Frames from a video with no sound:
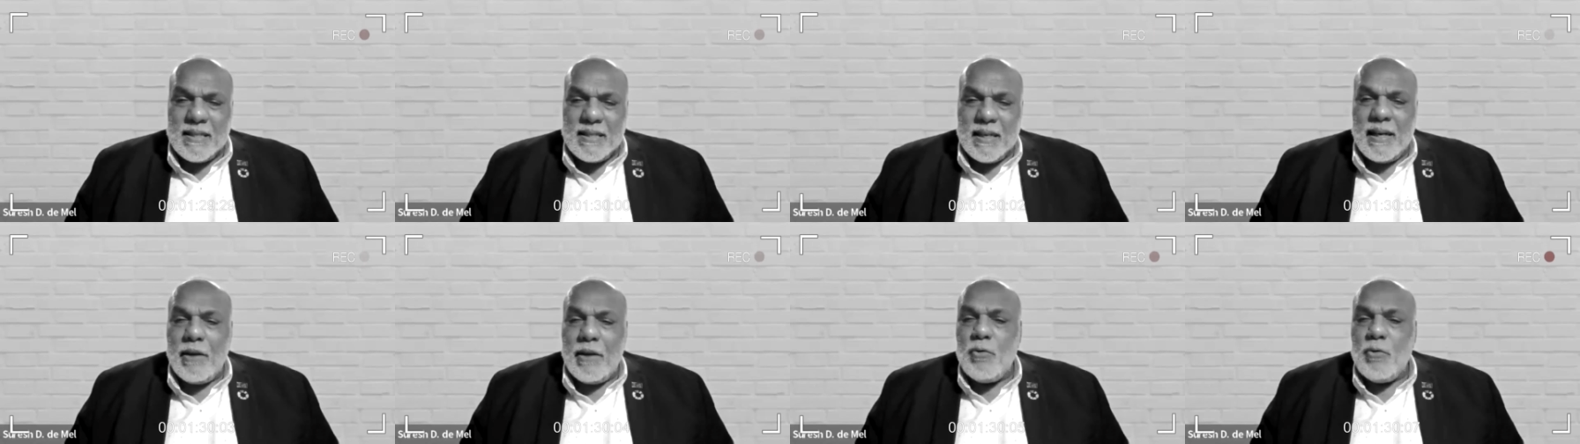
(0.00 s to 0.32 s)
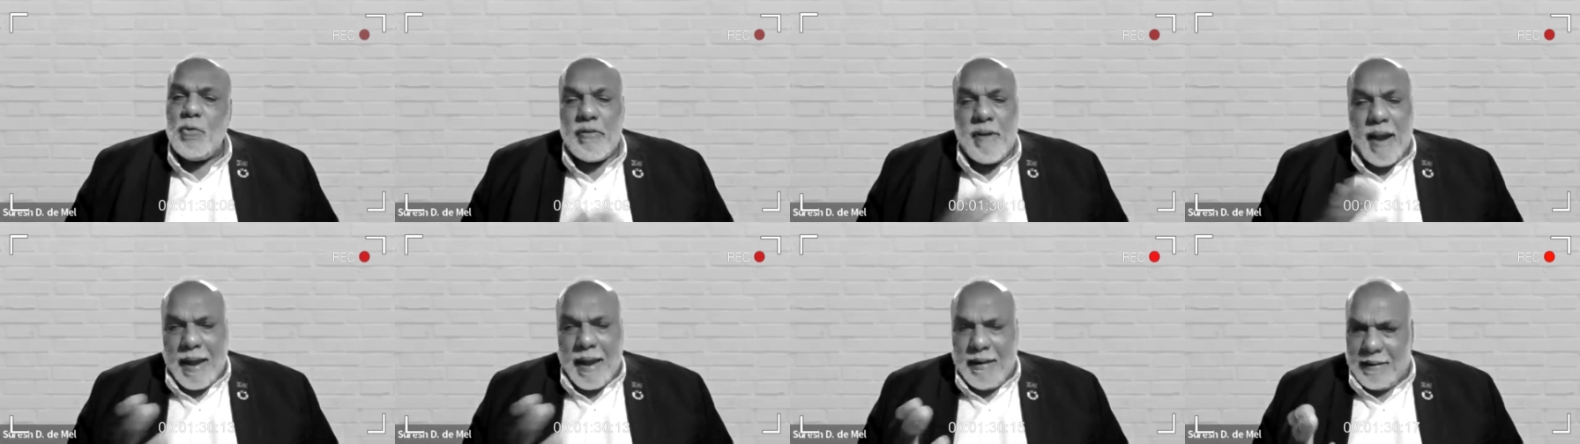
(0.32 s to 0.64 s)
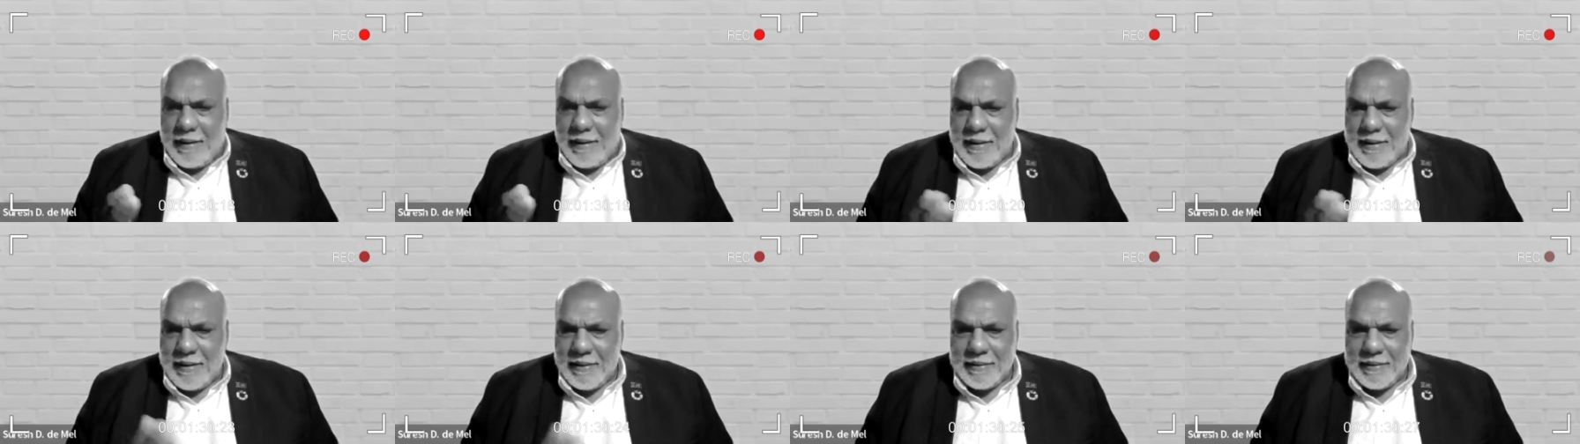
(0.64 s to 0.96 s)
is the new trend.
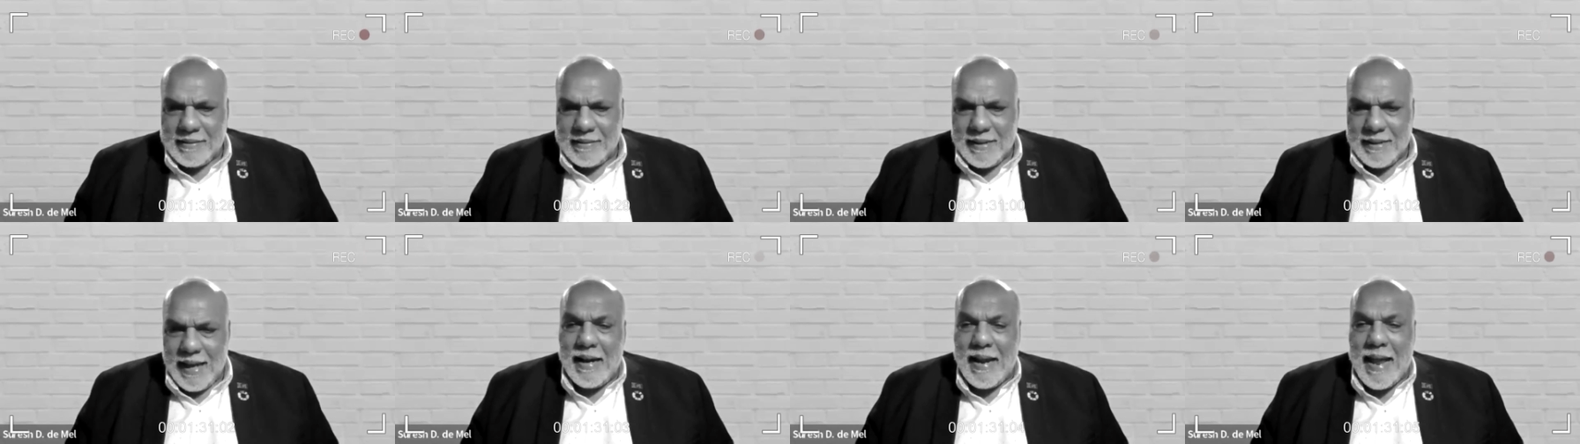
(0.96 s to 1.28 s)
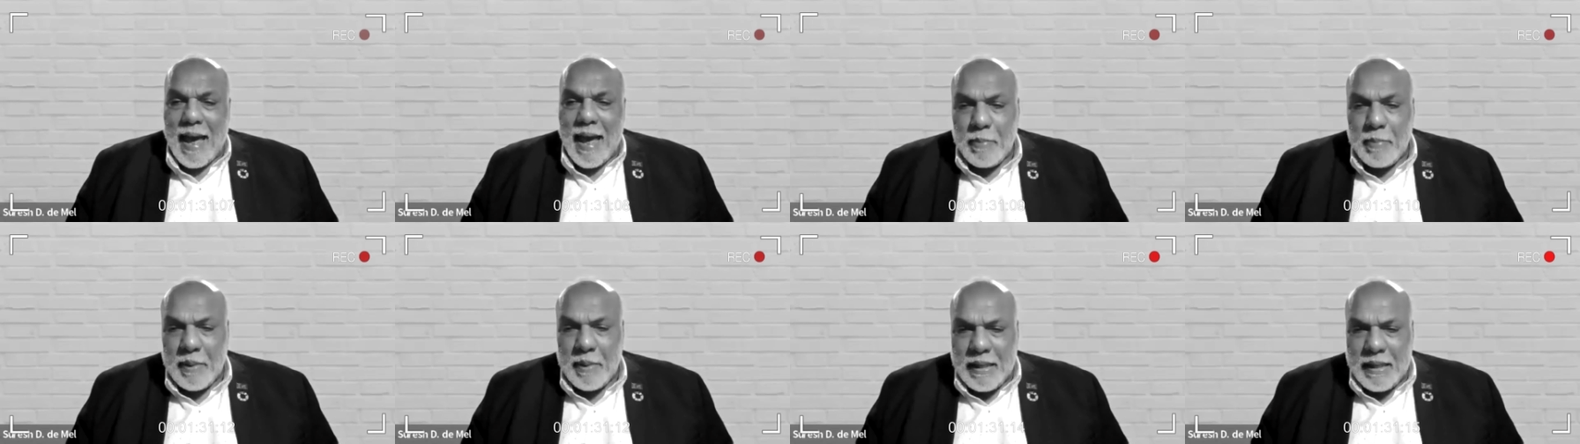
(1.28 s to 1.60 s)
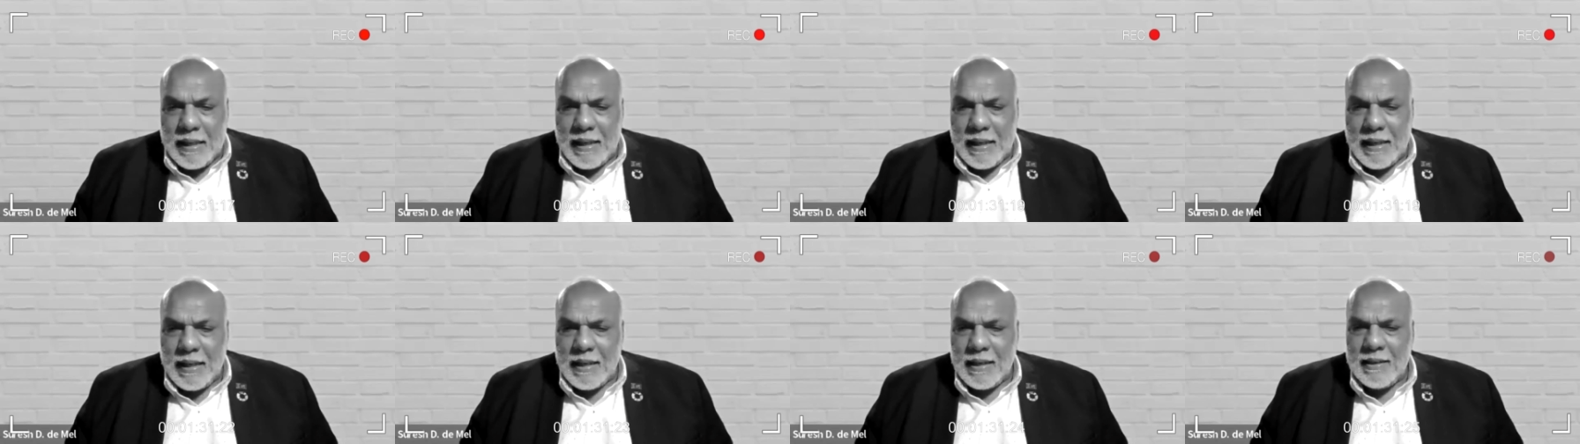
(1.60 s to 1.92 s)

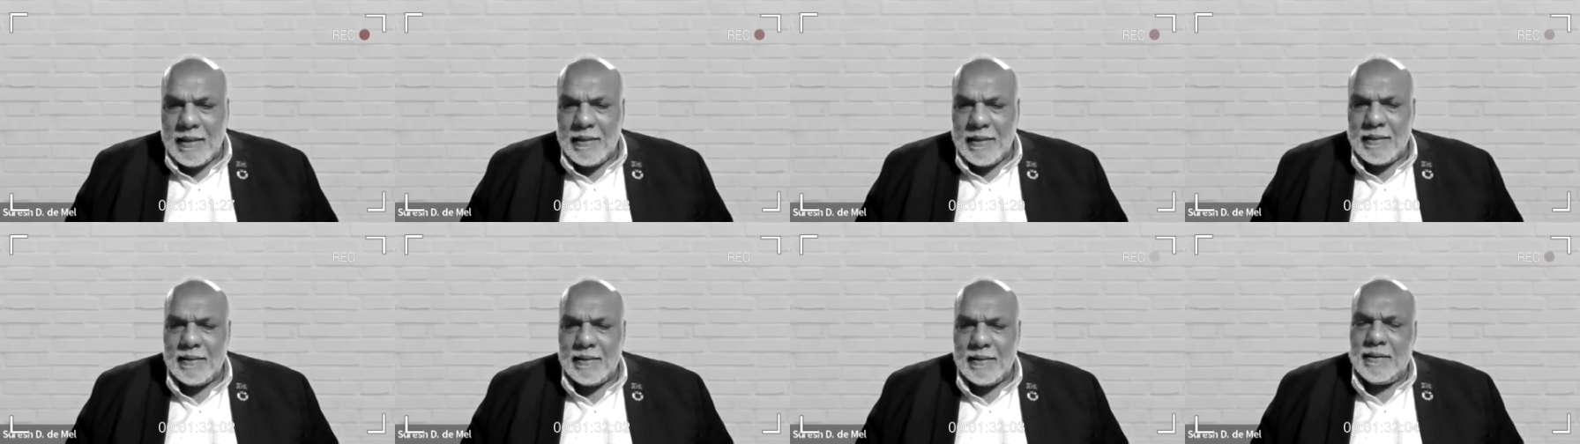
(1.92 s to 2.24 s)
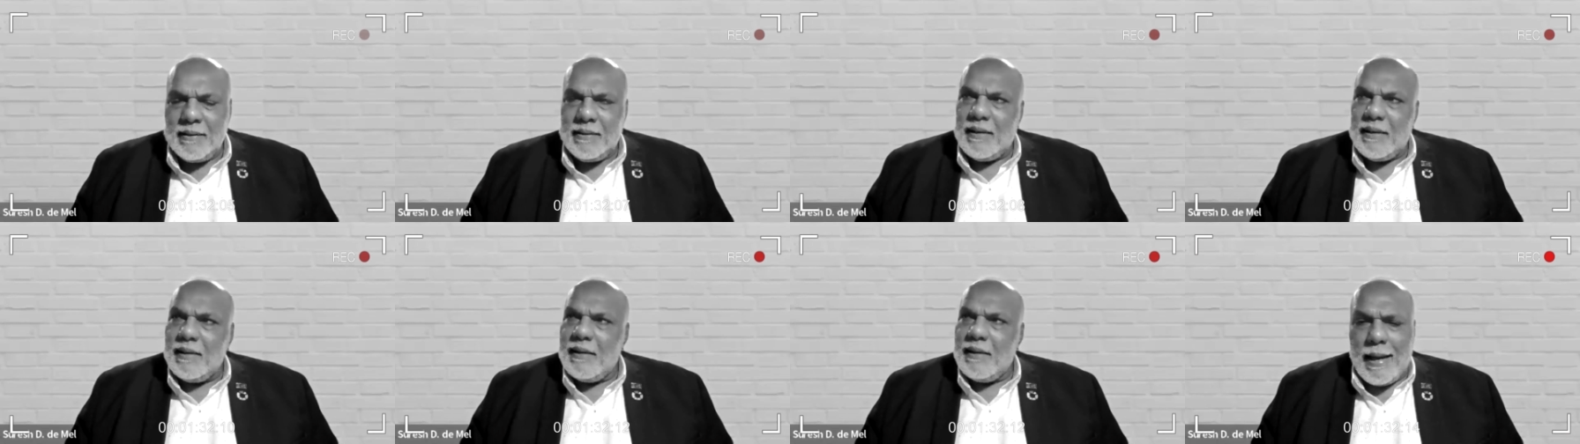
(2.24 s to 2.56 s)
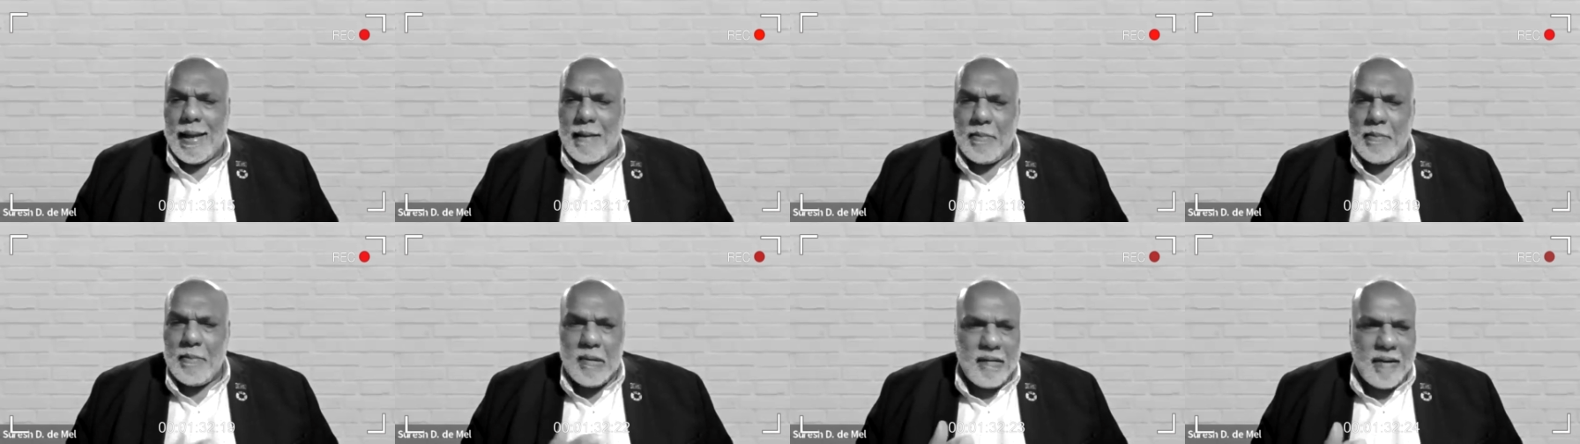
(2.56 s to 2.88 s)
Adapting,
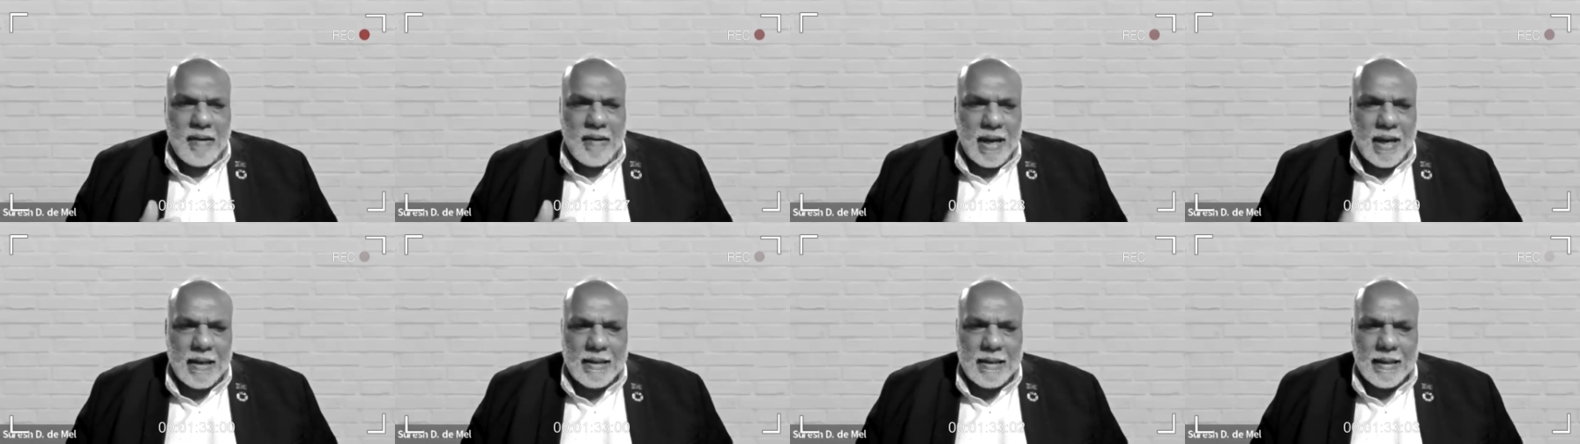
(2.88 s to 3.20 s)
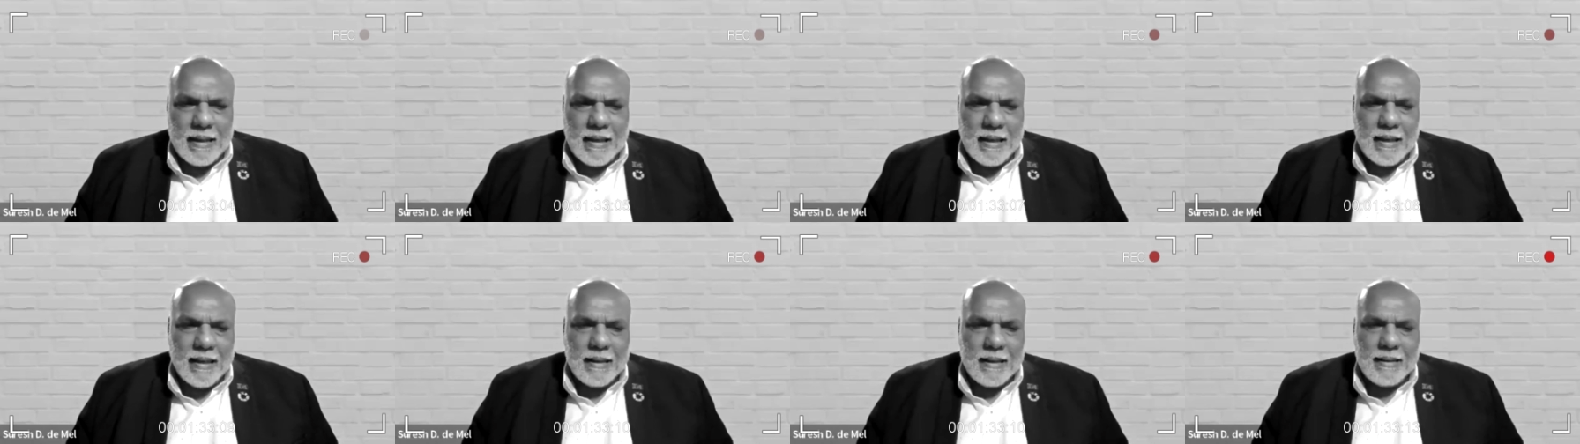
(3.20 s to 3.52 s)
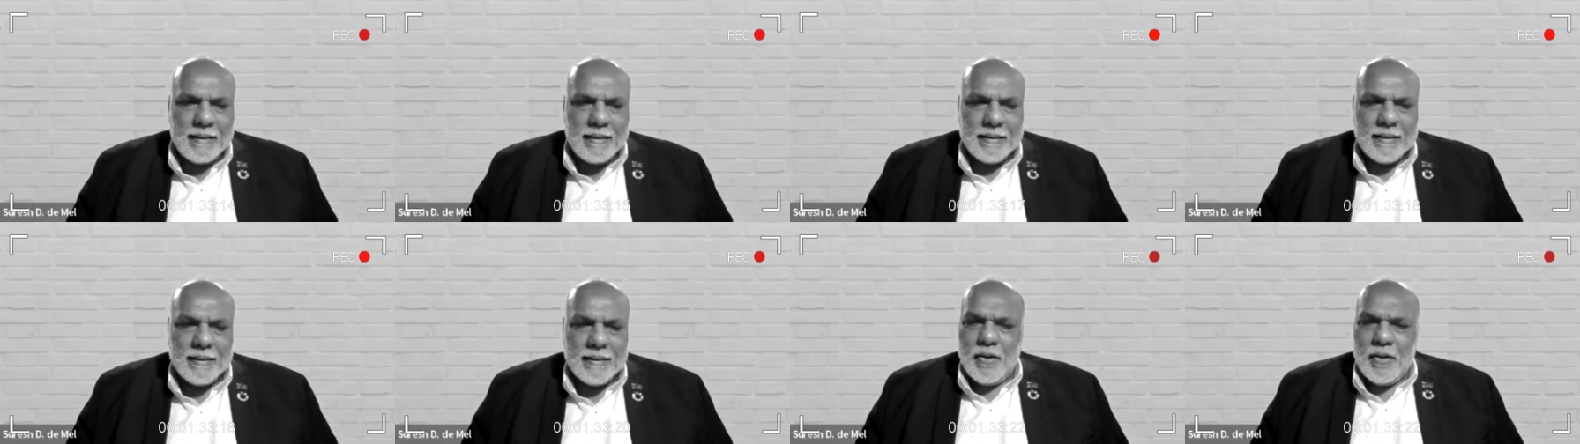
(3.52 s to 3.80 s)
collaborating,